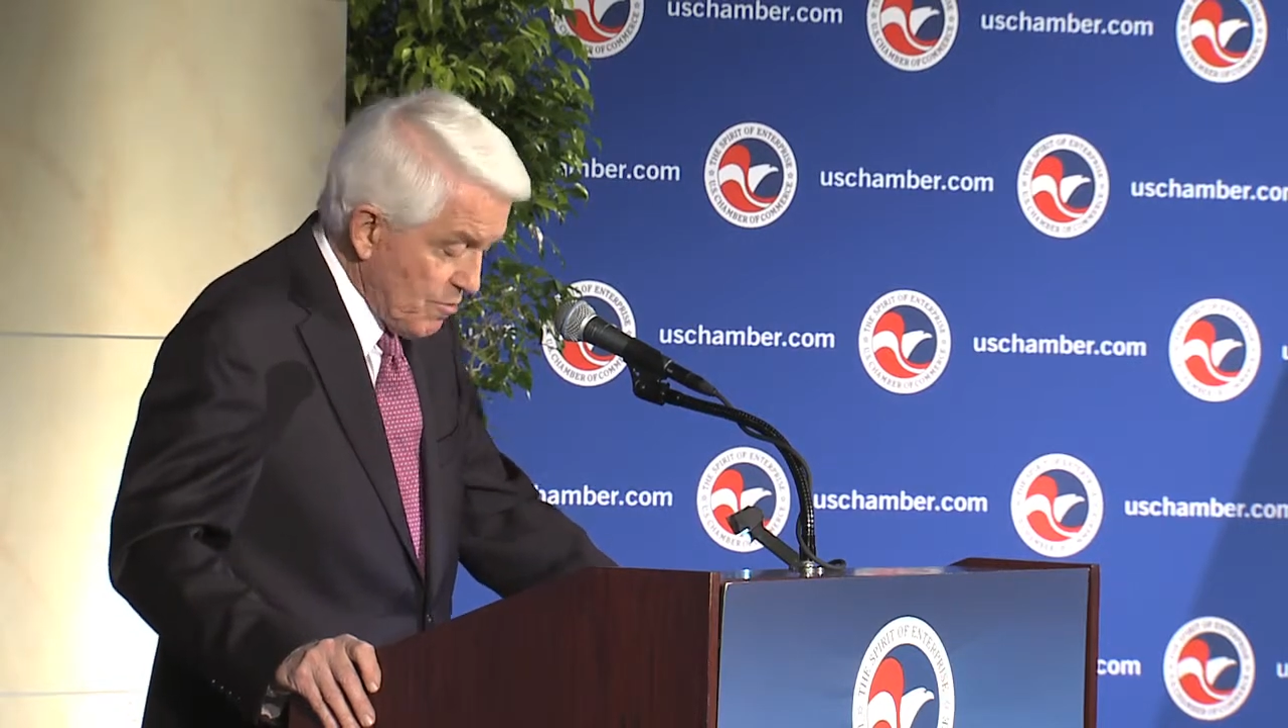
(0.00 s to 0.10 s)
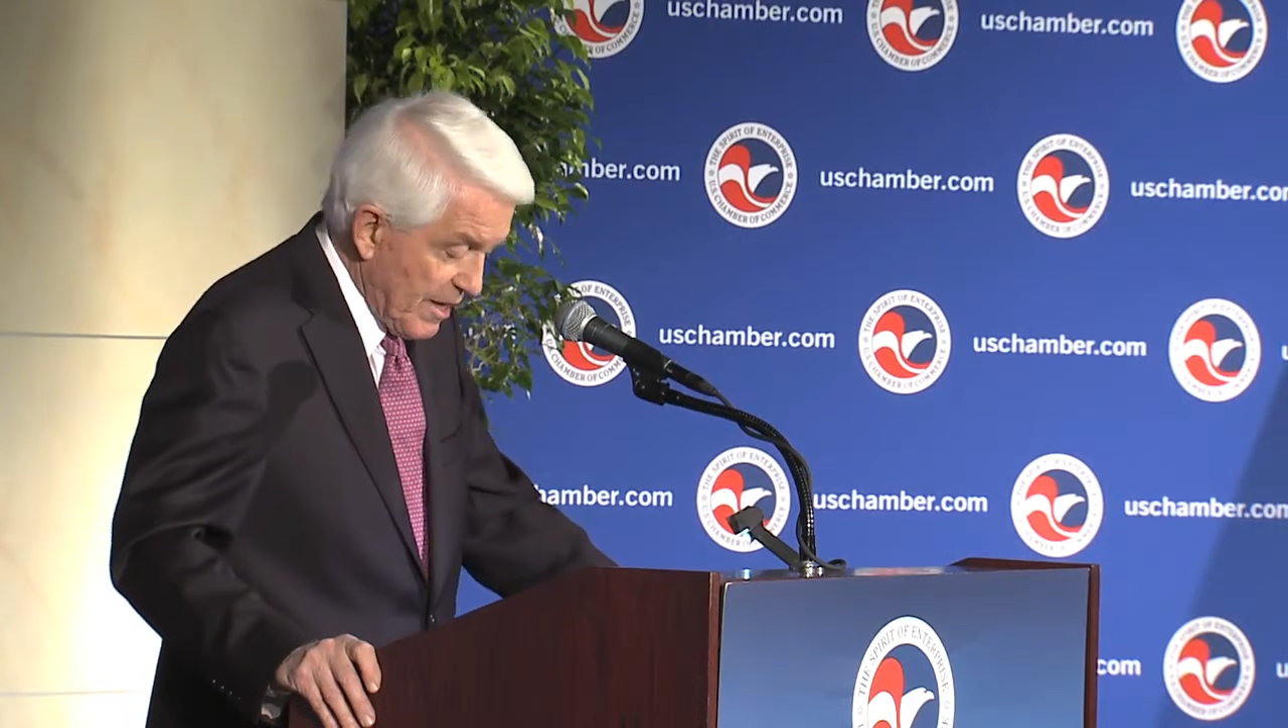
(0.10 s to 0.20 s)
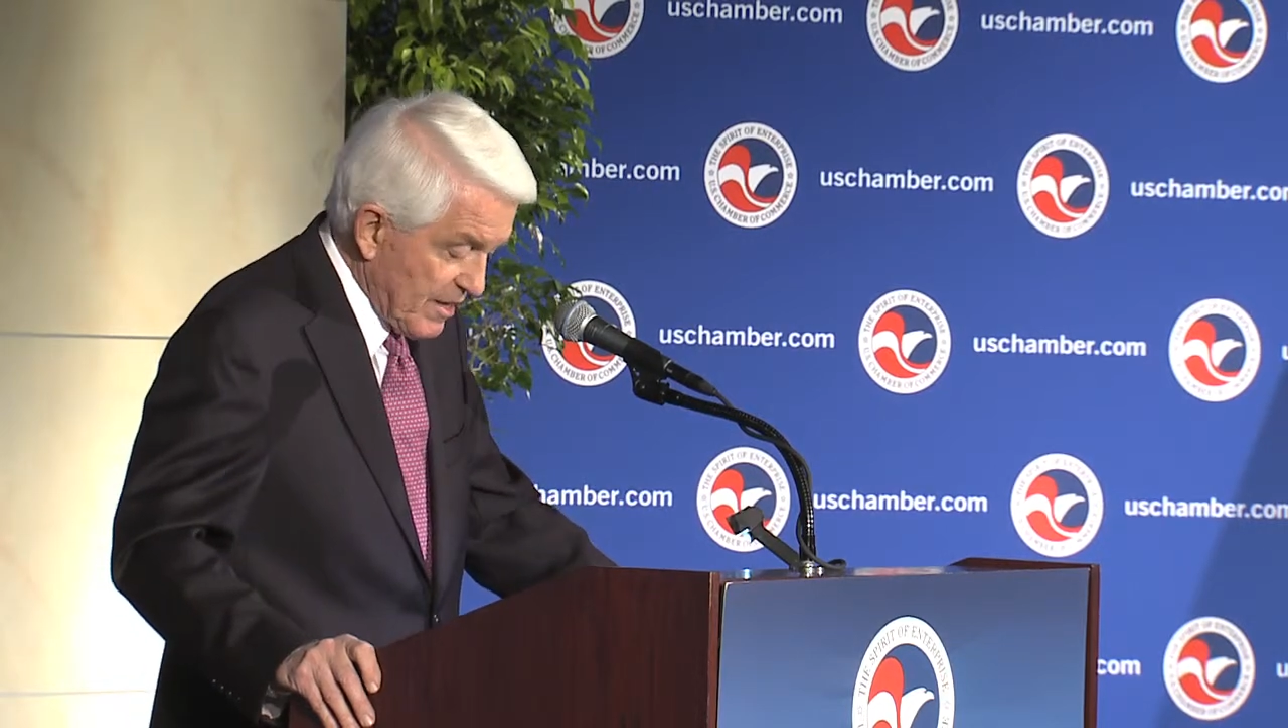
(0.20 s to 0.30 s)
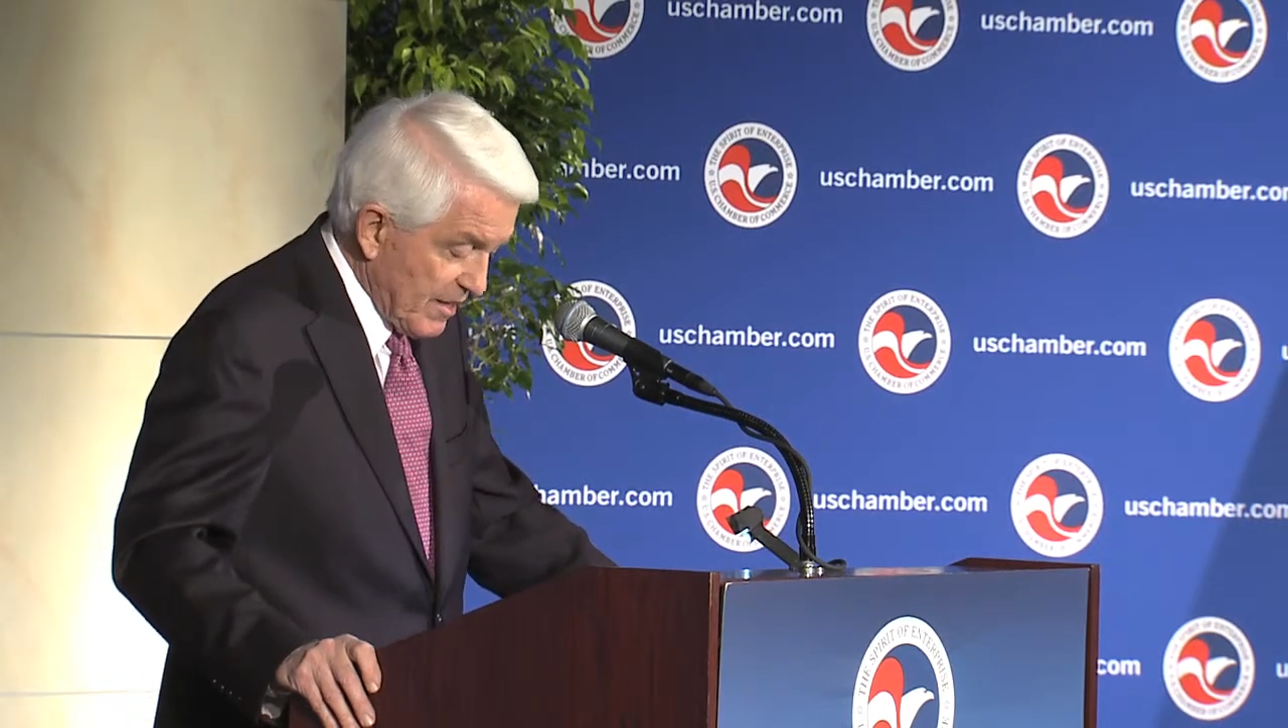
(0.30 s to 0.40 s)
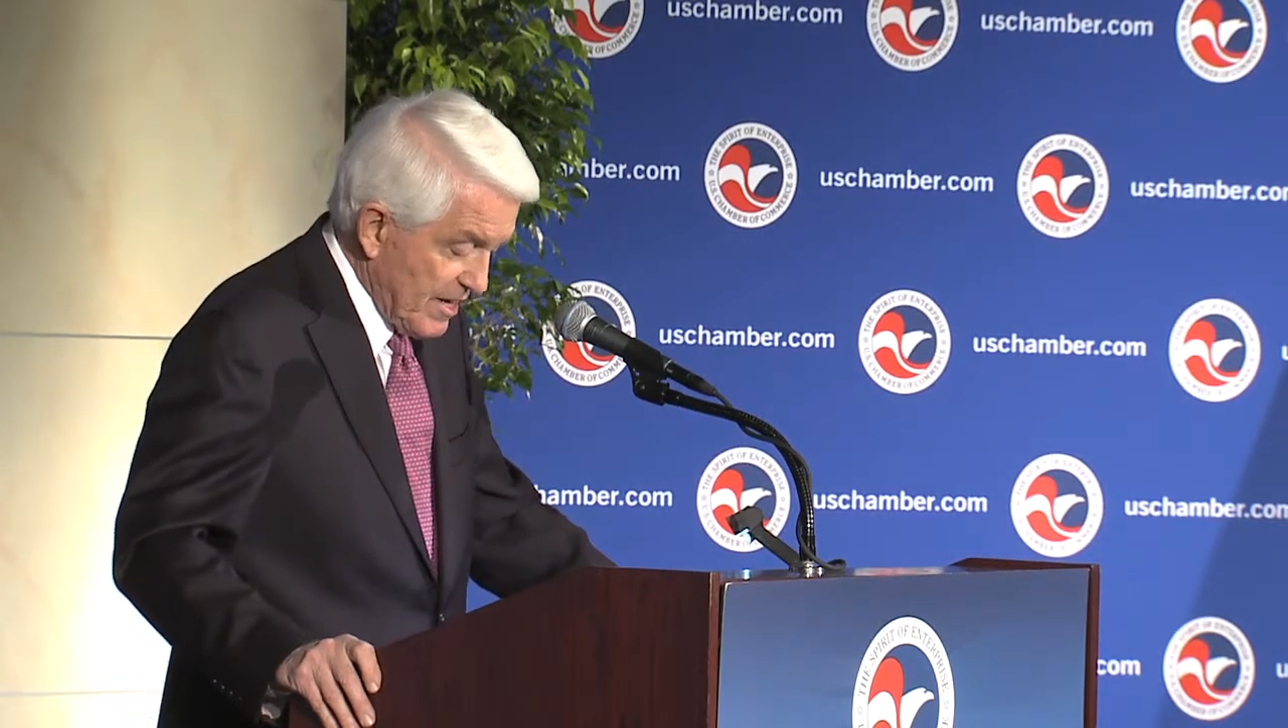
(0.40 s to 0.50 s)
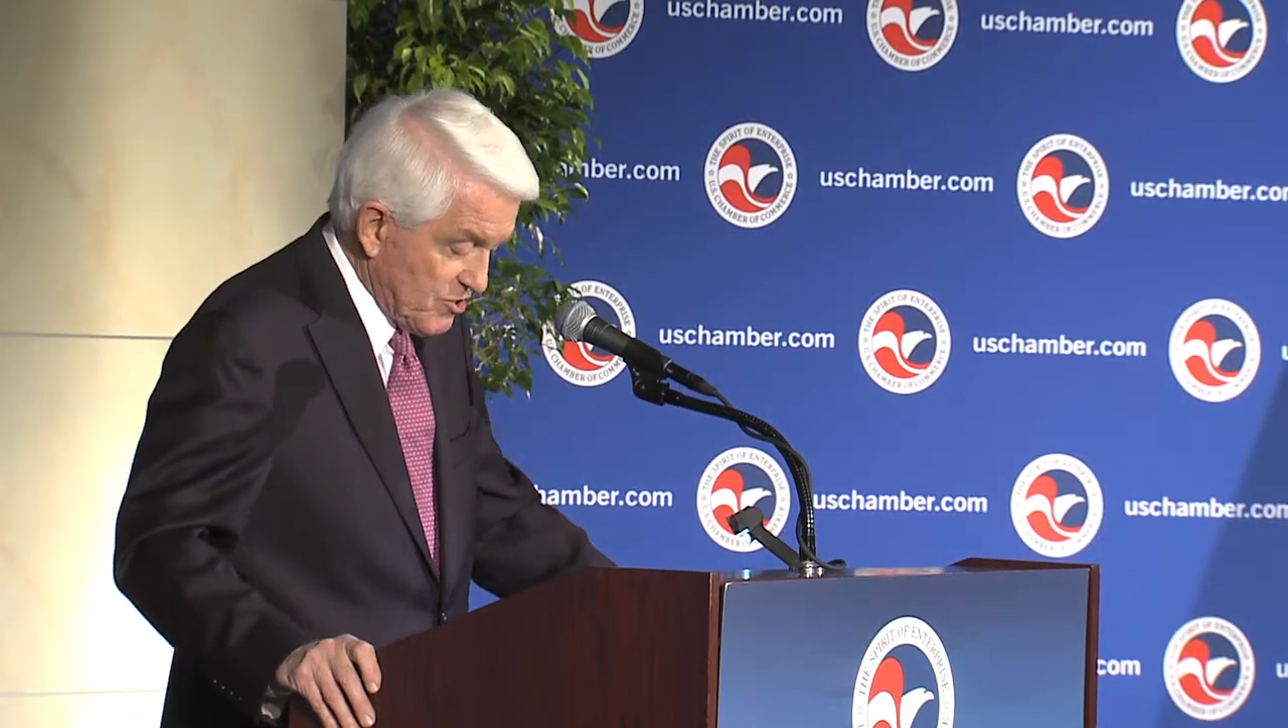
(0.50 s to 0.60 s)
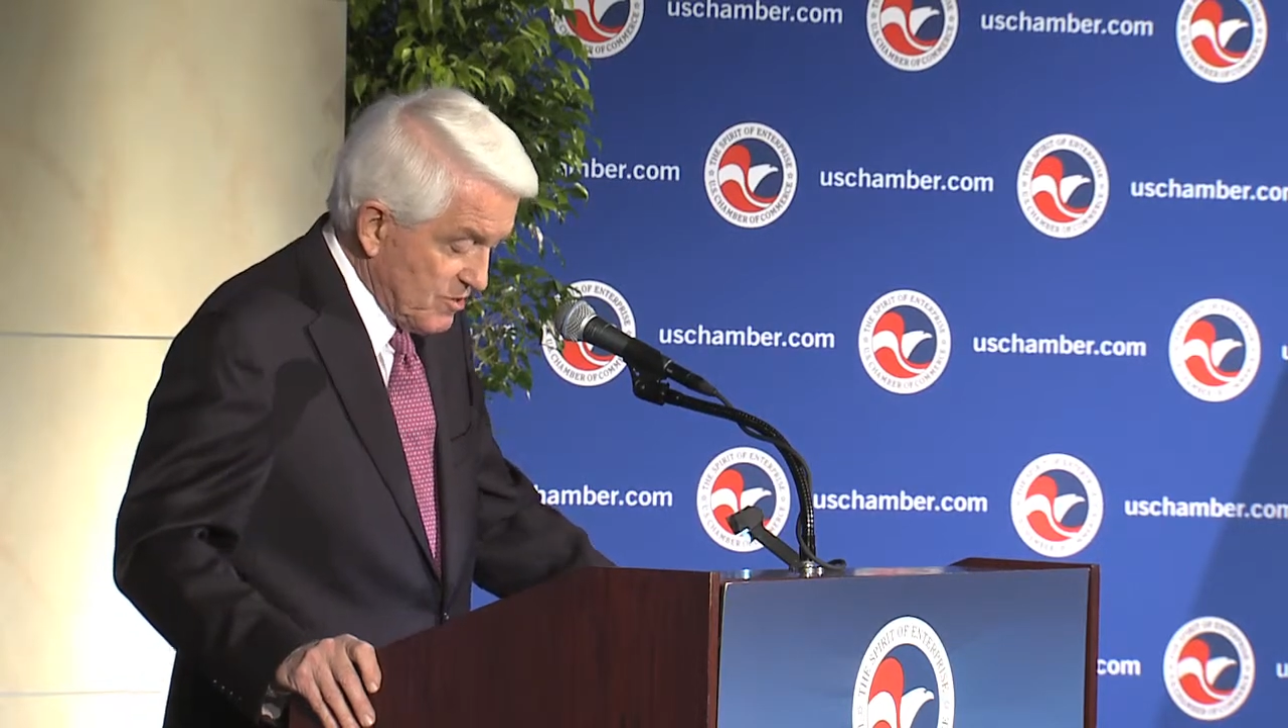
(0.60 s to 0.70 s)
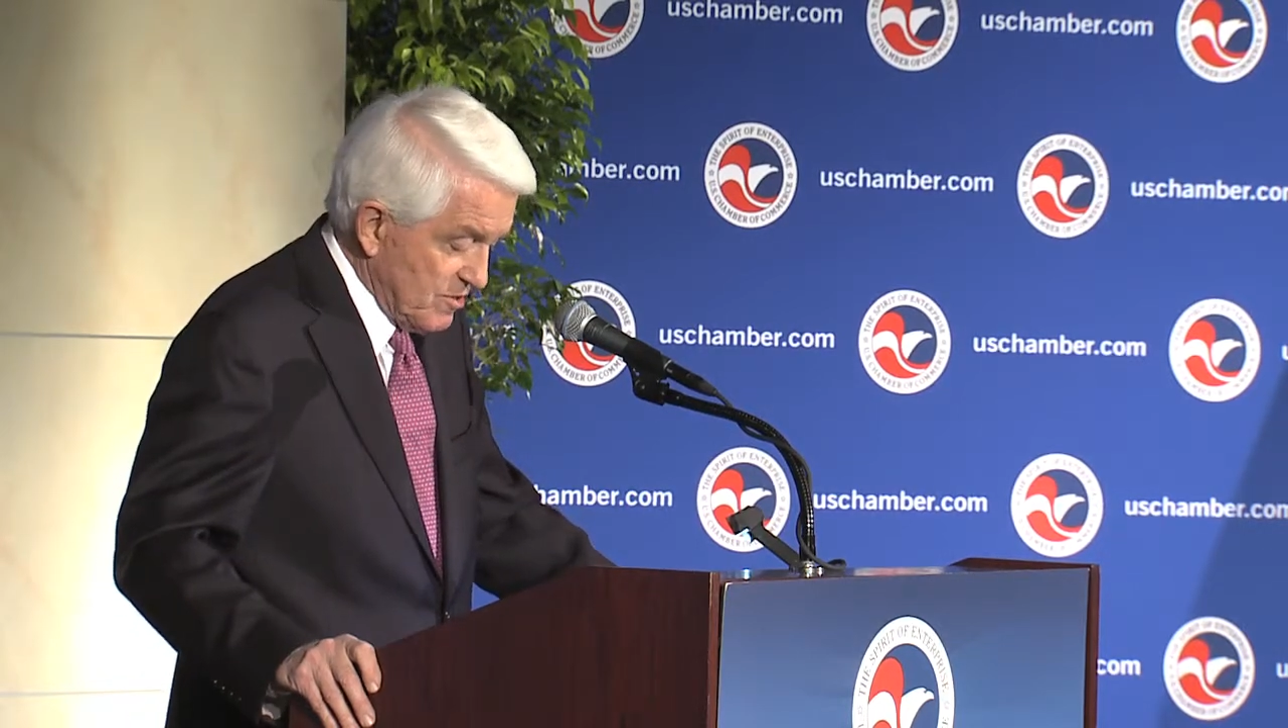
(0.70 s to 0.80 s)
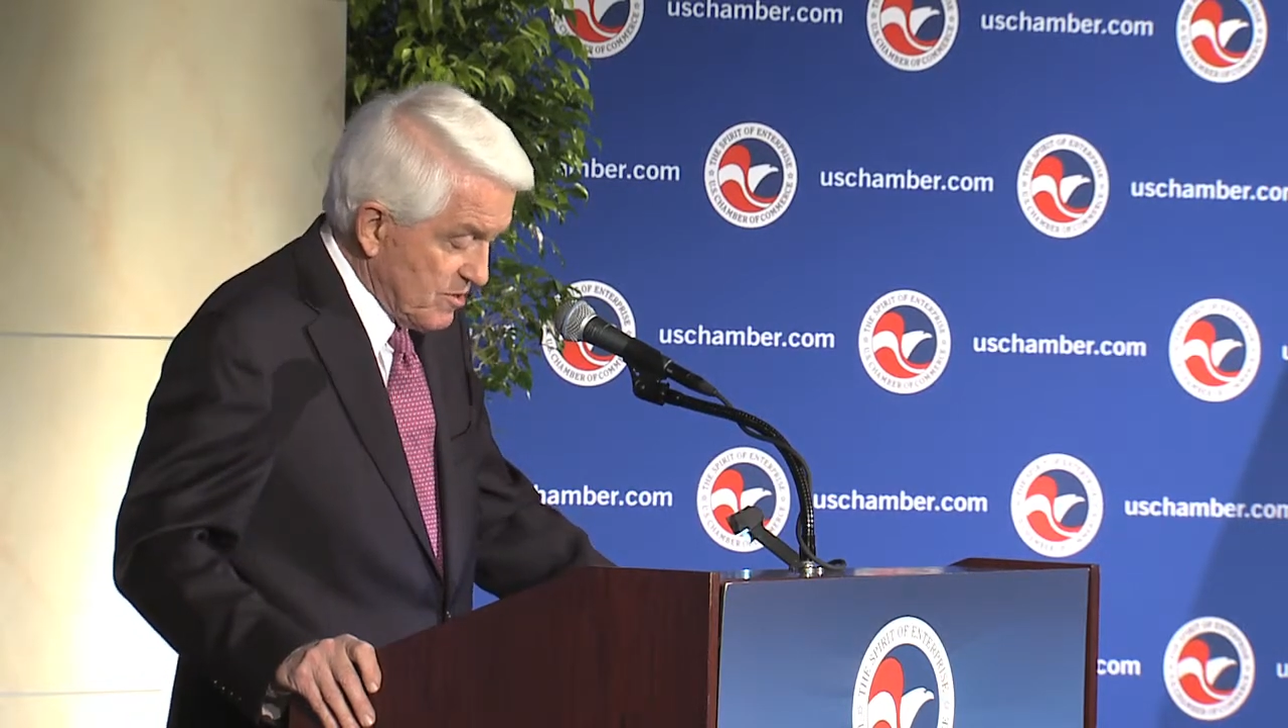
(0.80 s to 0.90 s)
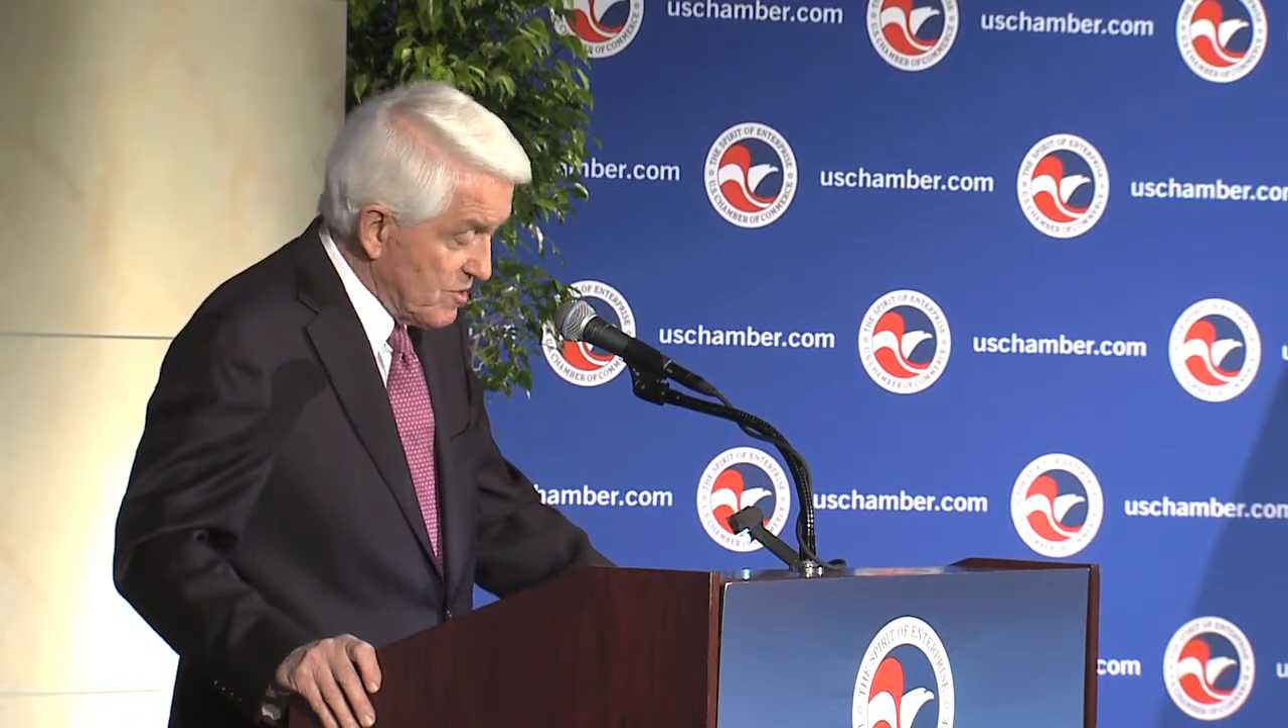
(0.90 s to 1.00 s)

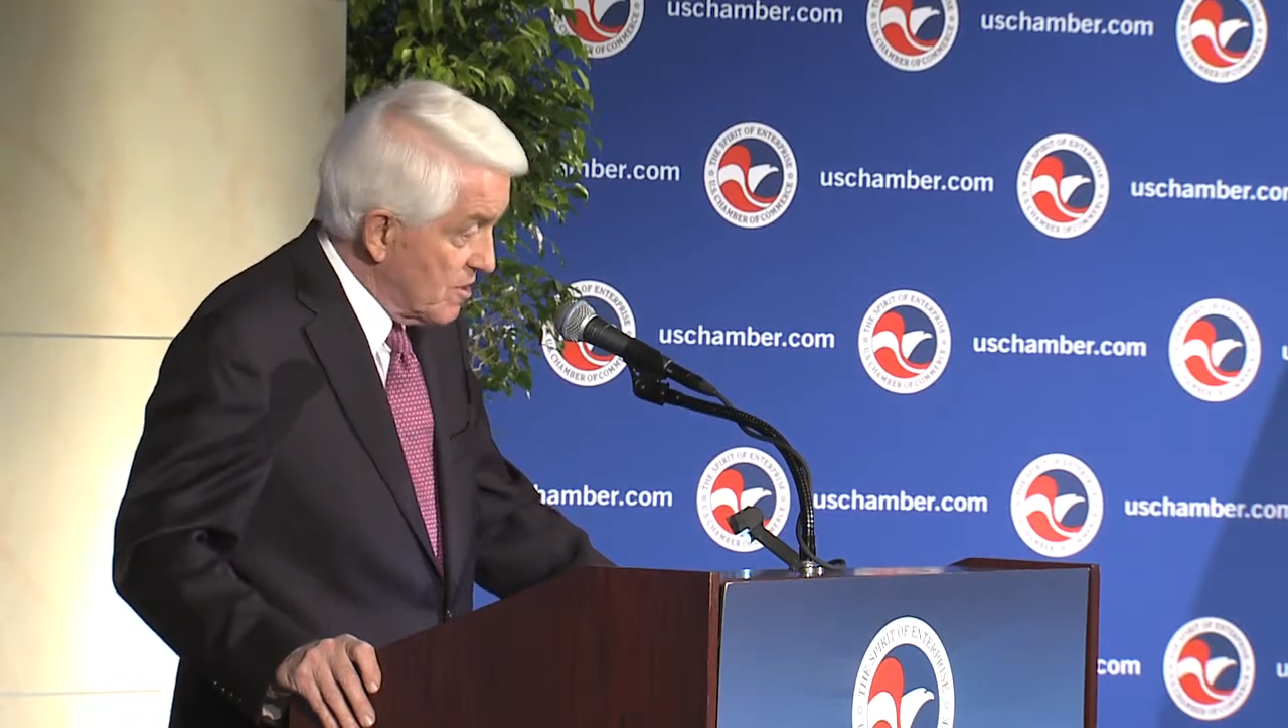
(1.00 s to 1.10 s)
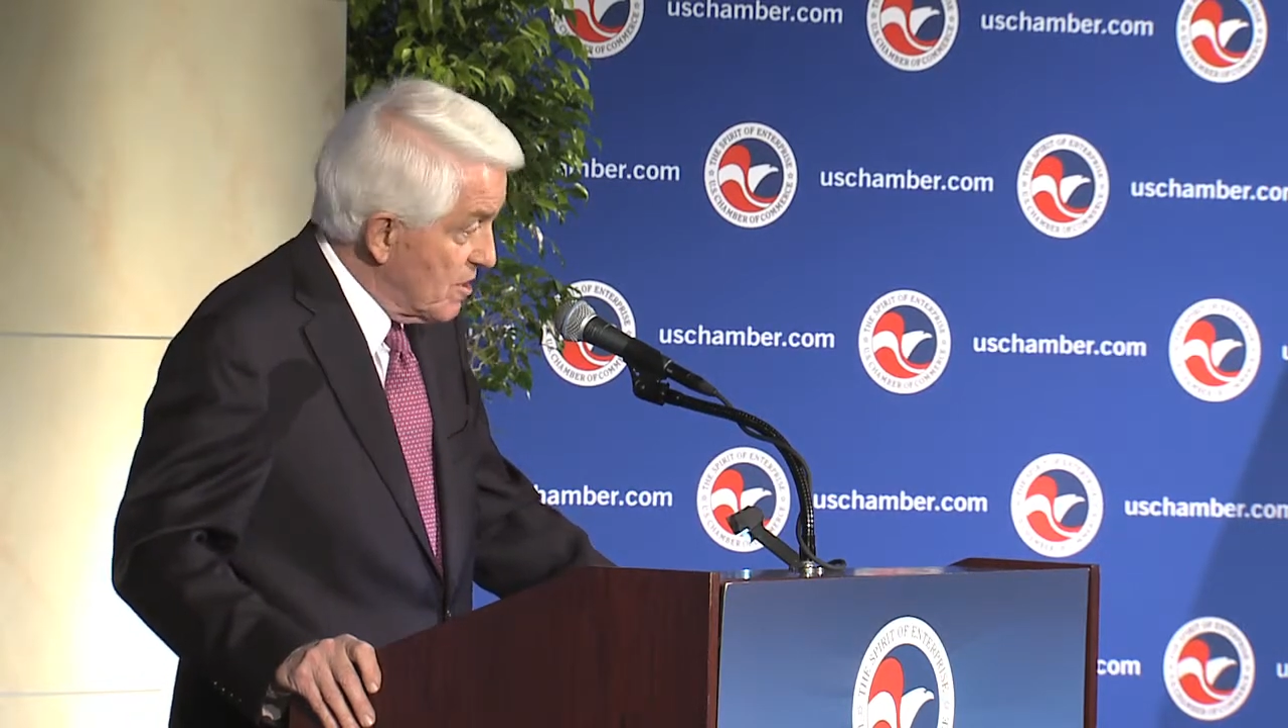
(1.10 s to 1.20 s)
regulations.